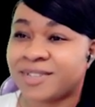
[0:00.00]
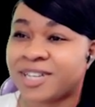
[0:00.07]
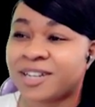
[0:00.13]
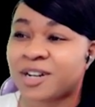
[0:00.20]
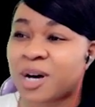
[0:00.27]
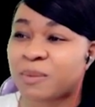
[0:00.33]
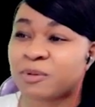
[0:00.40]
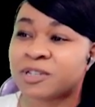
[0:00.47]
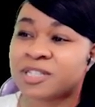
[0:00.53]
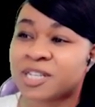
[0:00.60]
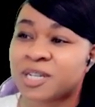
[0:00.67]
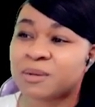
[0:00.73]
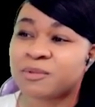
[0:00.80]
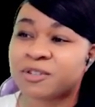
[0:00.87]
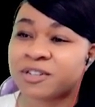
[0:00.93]
Get off
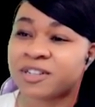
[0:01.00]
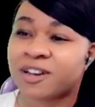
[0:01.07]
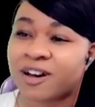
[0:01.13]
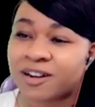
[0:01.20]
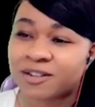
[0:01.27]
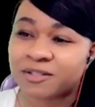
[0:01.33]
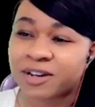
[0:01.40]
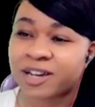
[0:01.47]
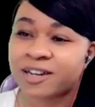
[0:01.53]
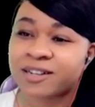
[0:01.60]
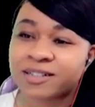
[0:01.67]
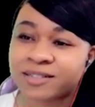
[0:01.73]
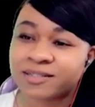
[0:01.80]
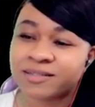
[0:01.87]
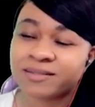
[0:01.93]
Brazilian, I don't
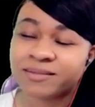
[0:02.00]
care.